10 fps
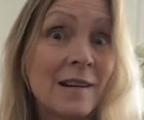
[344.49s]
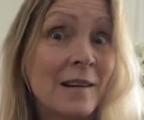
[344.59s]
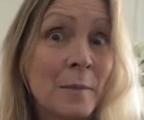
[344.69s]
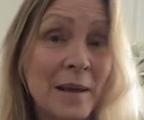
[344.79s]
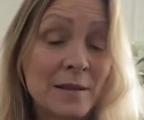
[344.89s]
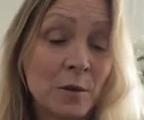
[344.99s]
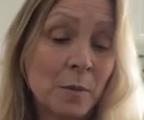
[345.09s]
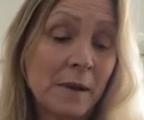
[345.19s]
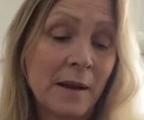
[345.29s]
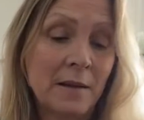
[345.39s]
a basil
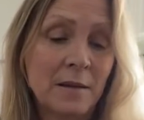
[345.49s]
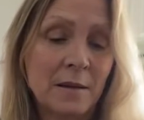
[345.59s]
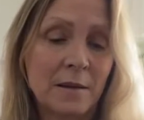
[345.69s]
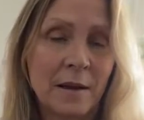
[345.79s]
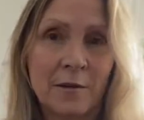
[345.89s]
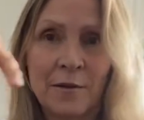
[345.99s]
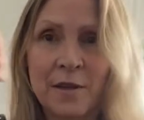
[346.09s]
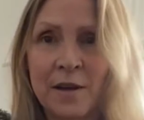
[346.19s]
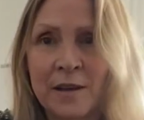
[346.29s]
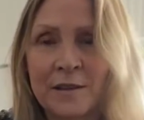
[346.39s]
plant, like
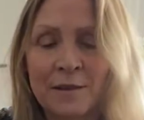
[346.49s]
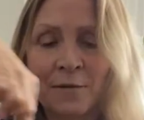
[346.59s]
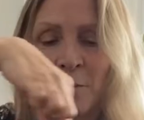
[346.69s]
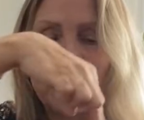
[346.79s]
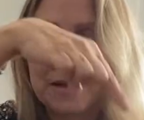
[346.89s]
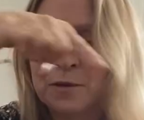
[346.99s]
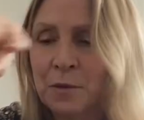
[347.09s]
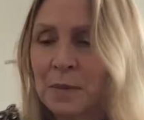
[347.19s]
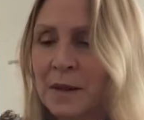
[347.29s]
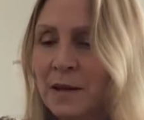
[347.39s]
around the edges of a basil
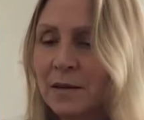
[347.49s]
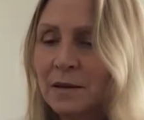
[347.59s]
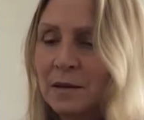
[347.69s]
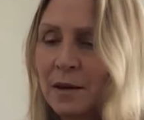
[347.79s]
plant,